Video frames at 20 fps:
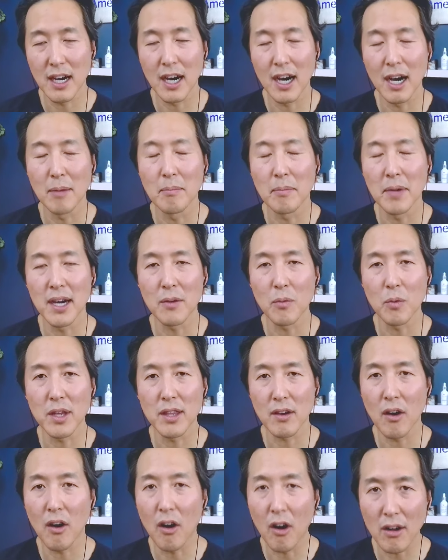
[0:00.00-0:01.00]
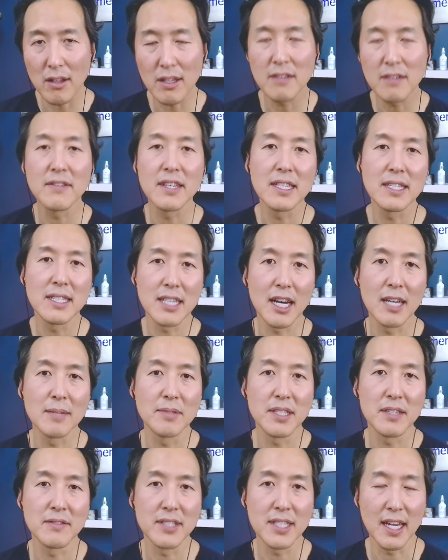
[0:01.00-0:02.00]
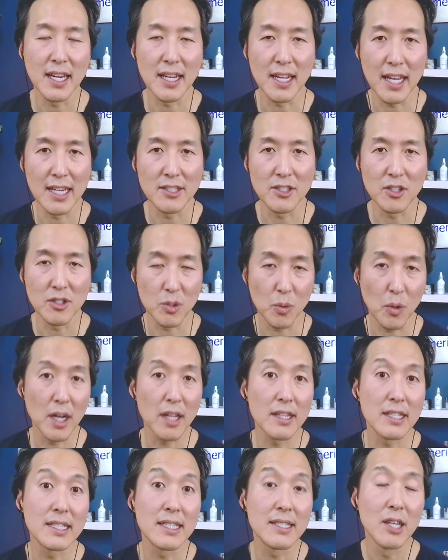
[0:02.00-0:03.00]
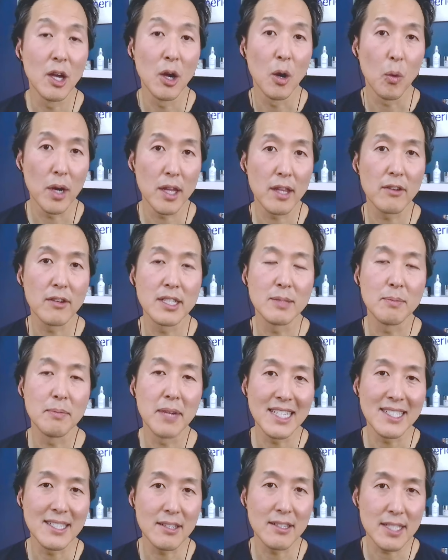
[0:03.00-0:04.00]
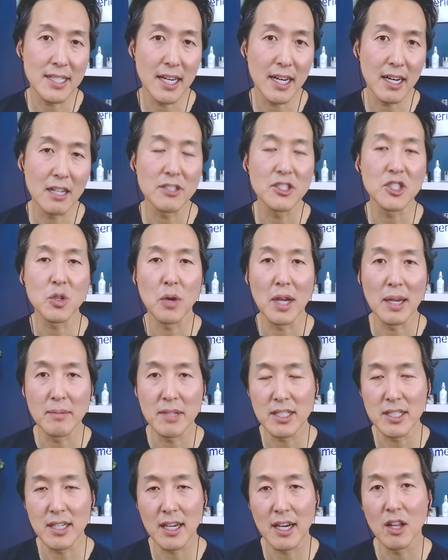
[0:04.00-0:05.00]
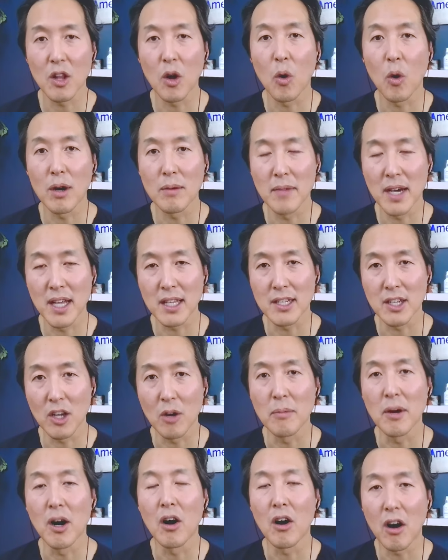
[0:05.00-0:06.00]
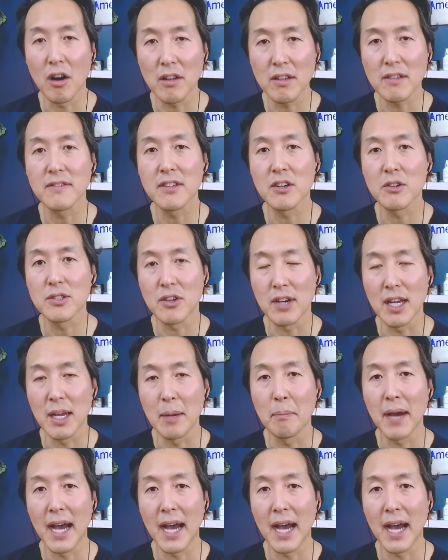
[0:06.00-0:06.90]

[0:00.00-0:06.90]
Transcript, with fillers: Um, but with all of these types of skin cancers, well, it's whether it's basal cell, squamous cell, or melanoma, all of those are